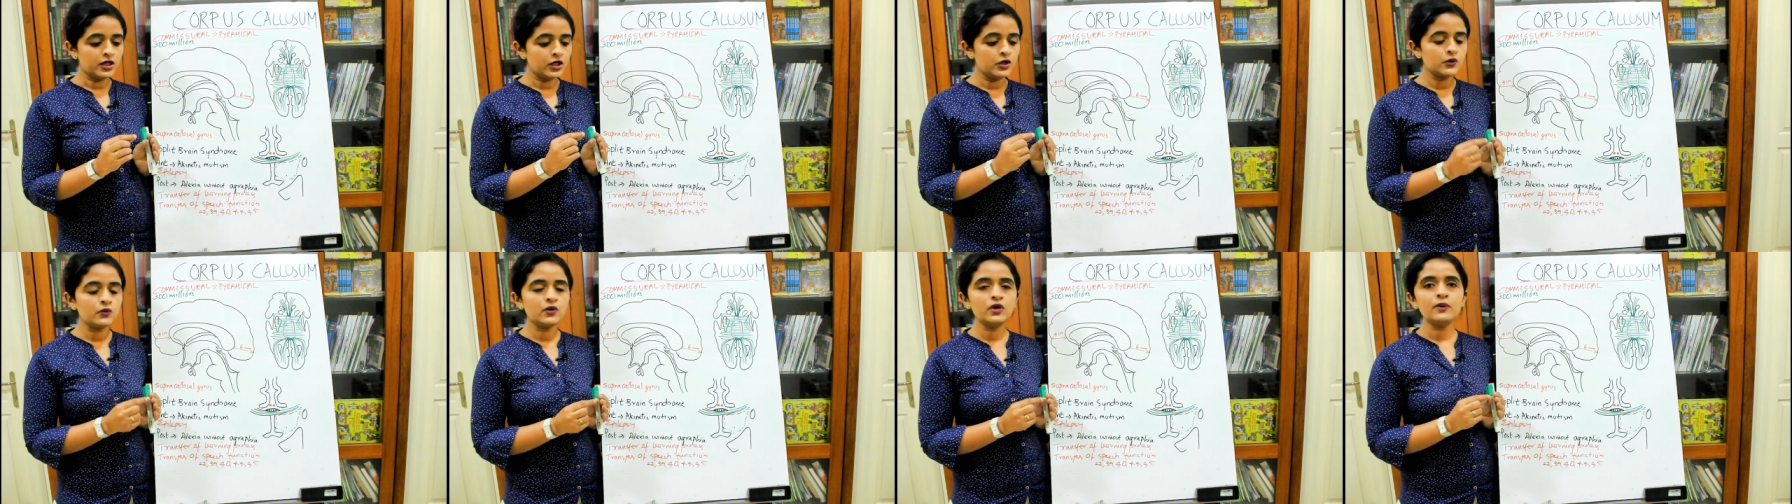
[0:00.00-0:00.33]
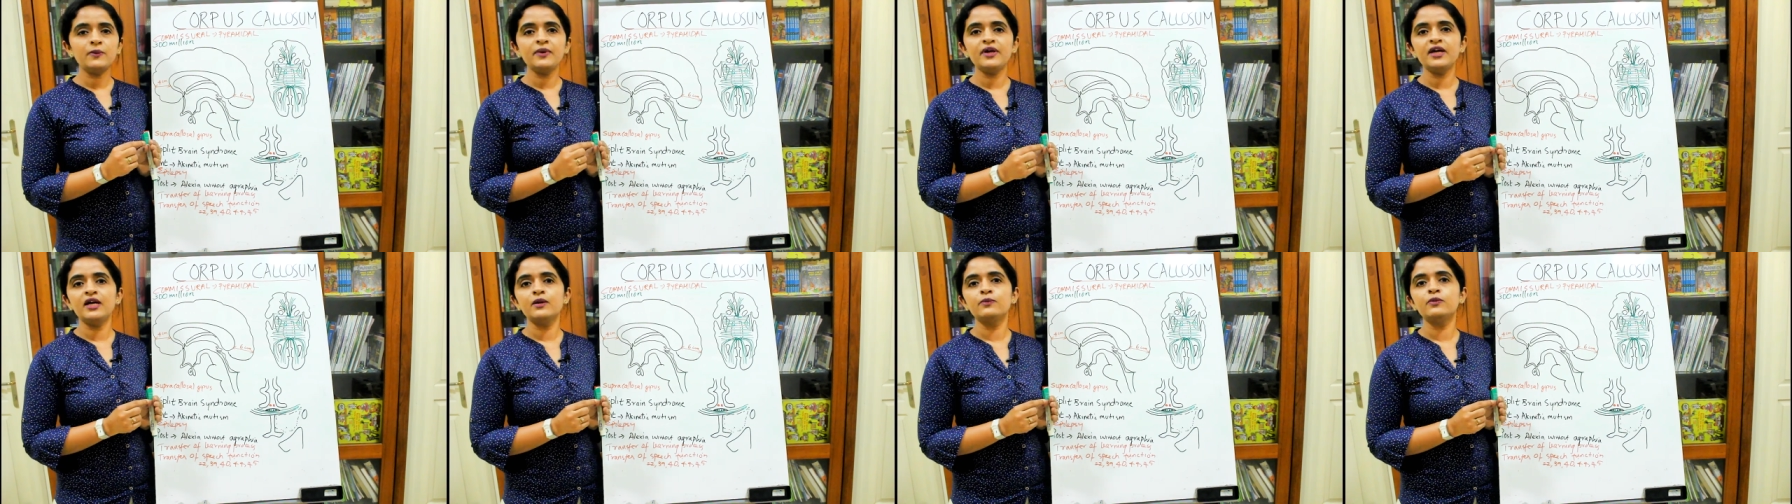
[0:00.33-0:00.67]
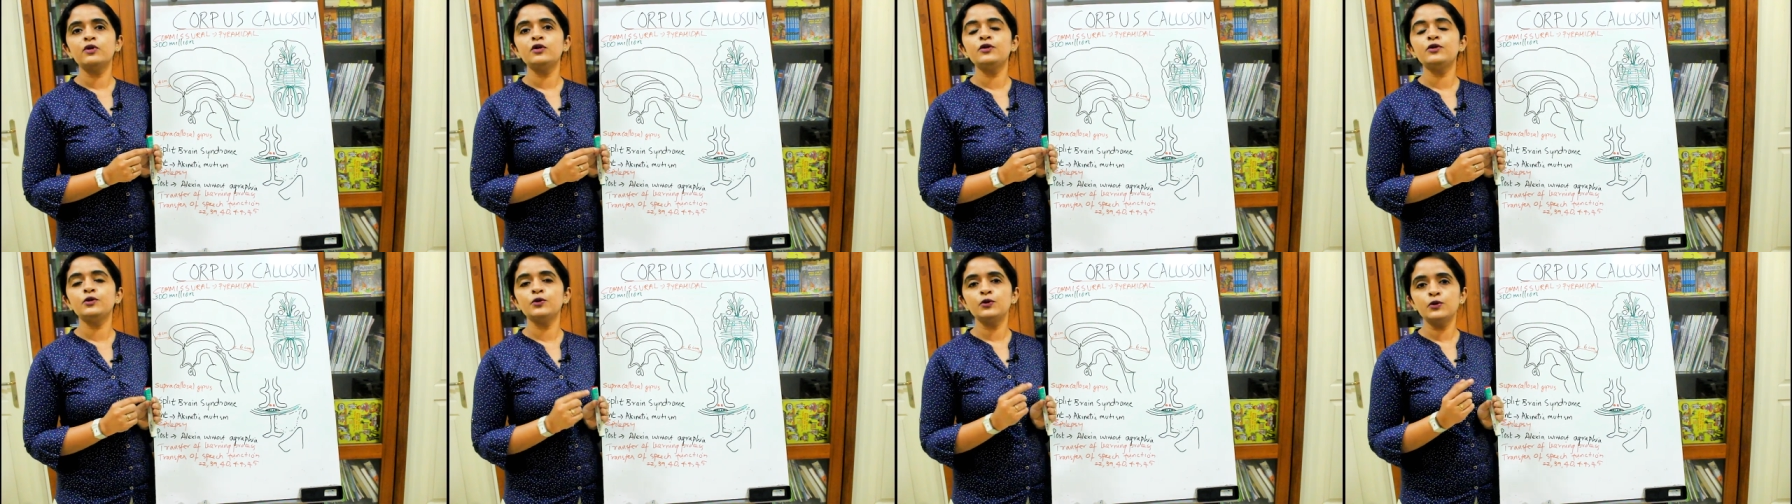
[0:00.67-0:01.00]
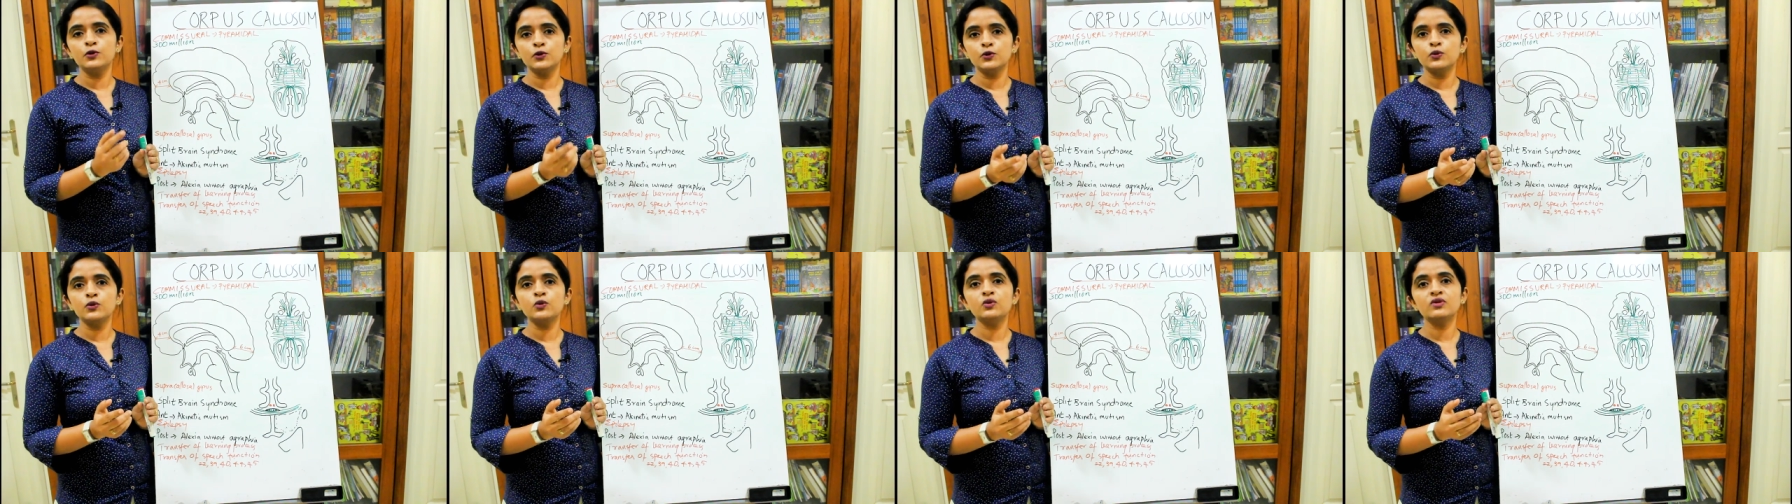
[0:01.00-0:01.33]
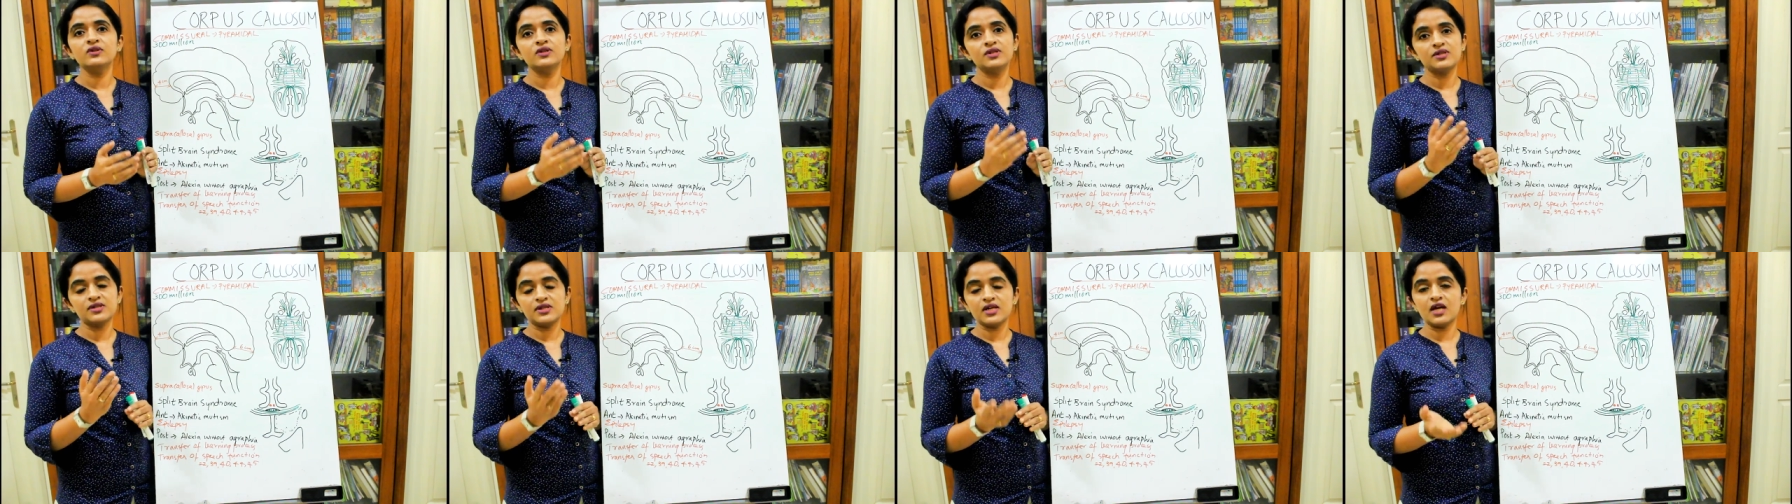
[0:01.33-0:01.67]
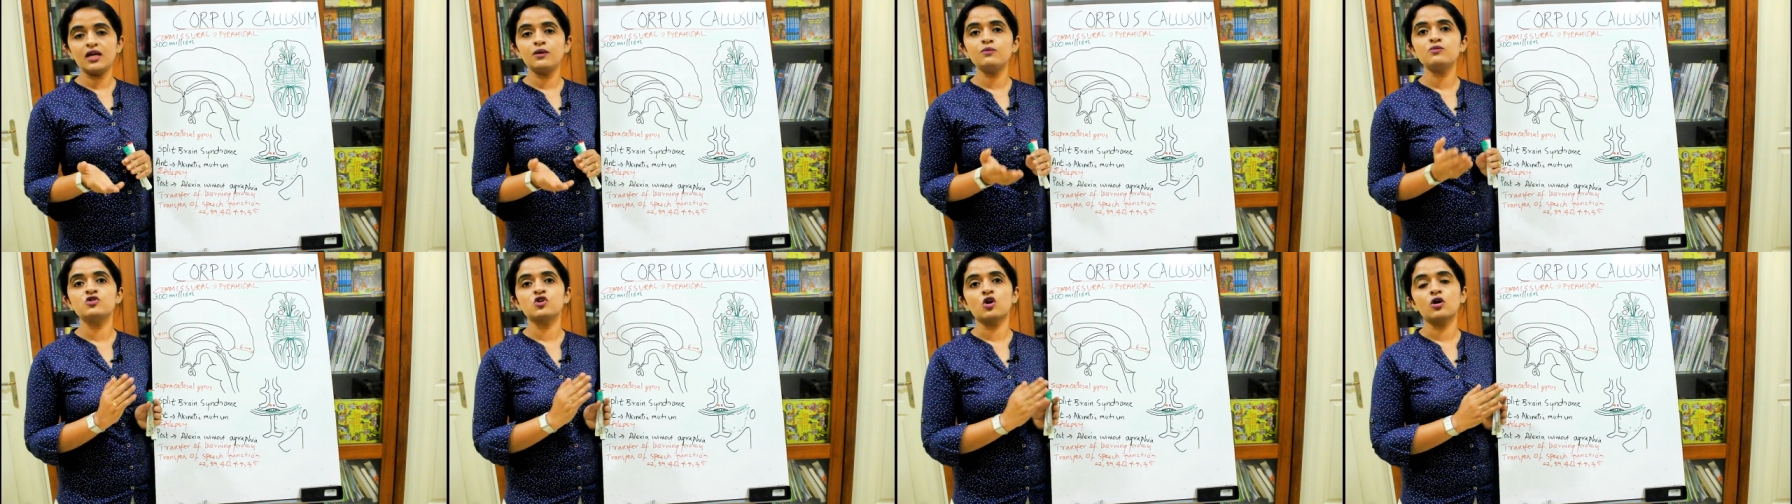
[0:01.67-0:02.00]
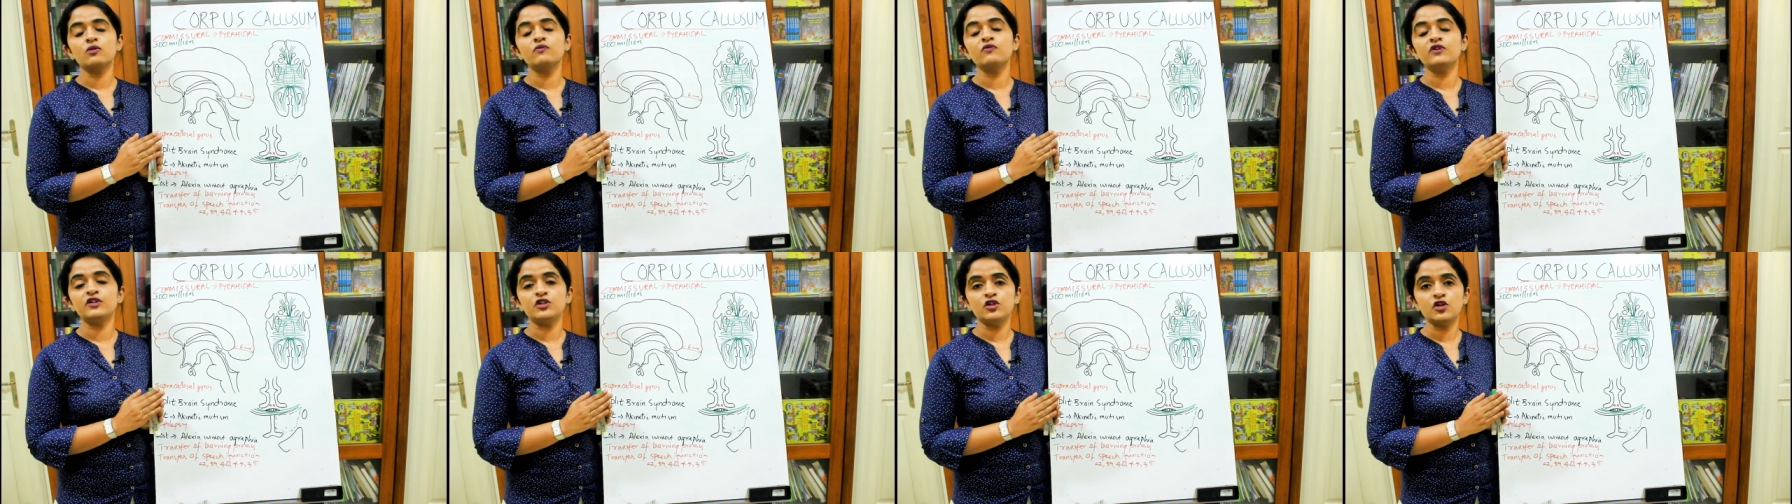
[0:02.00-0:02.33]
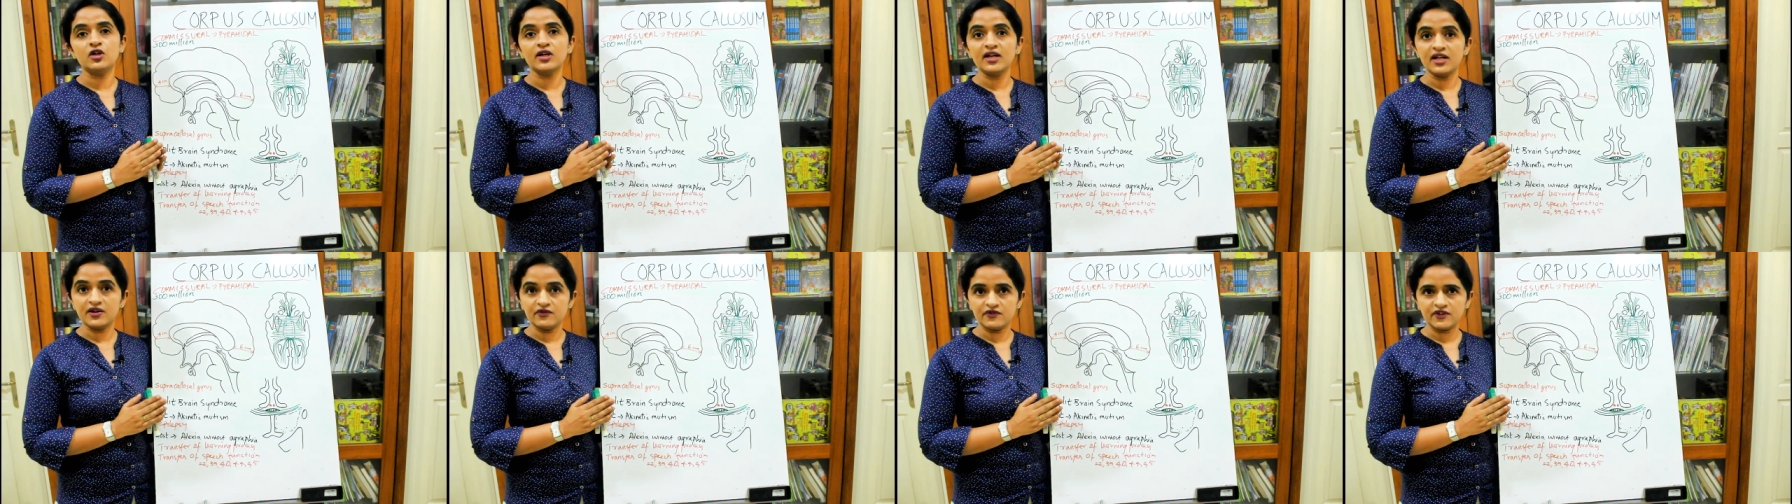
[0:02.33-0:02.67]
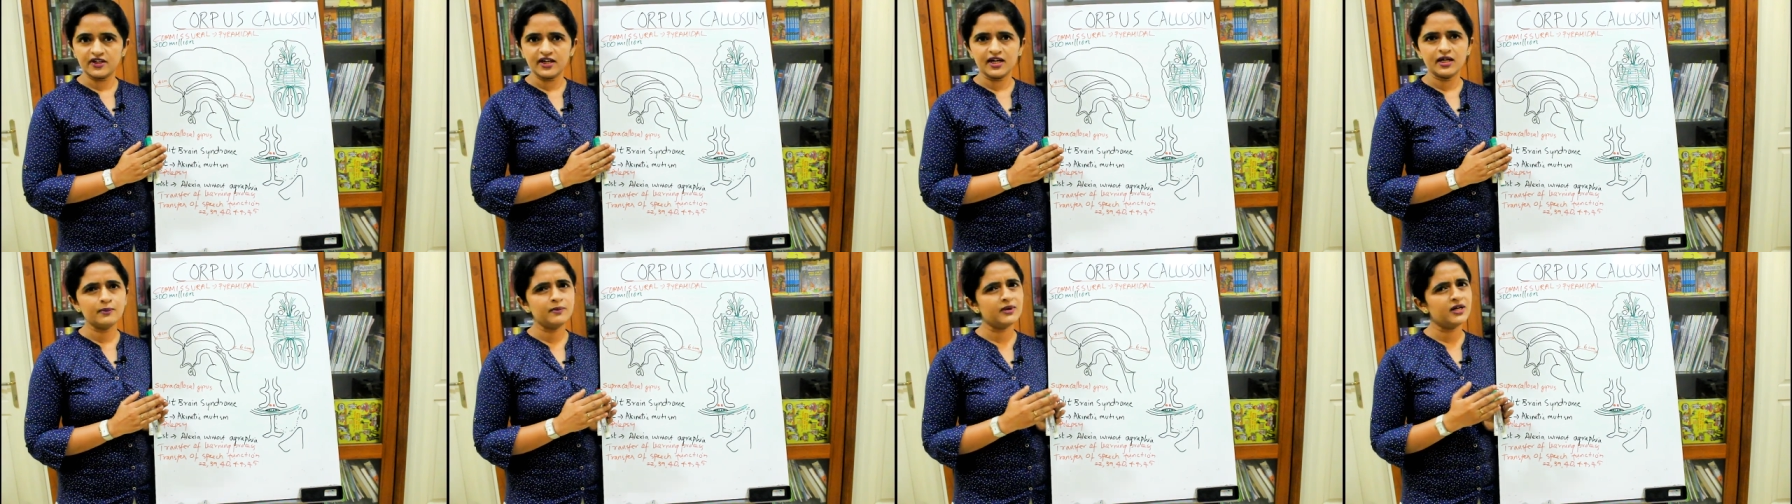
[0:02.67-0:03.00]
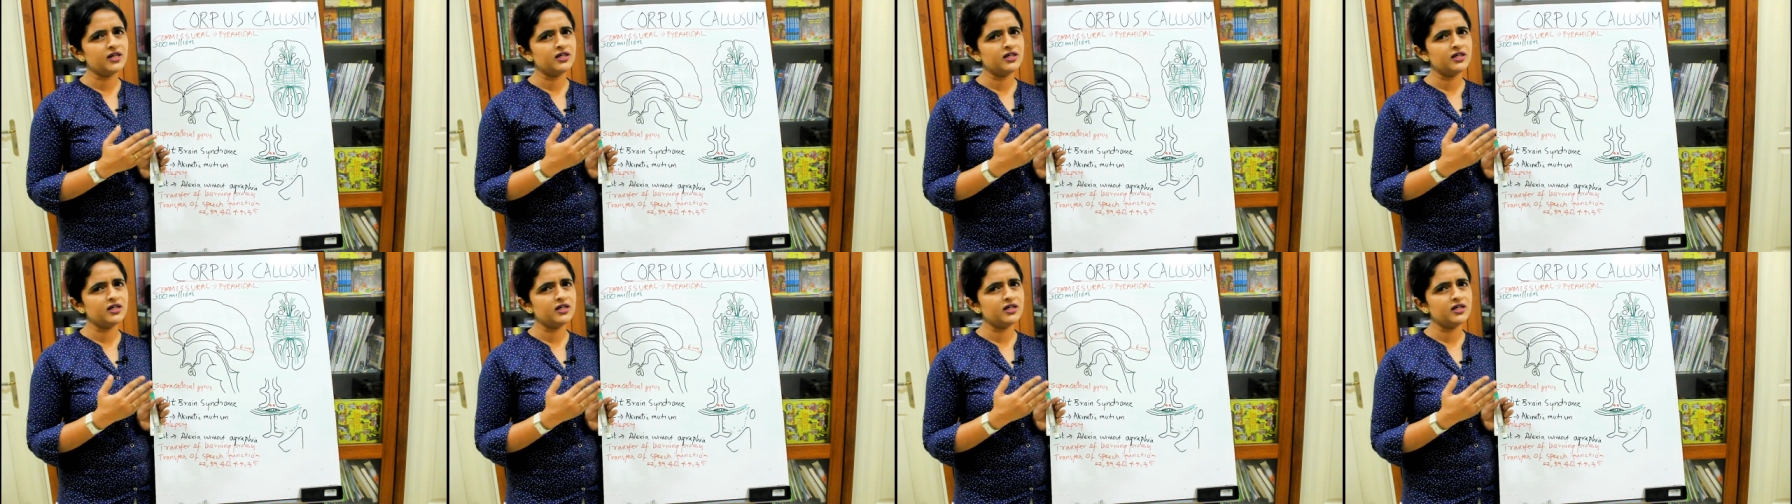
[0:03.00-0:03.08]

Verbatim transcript: you will be able to do the same job with your left hand,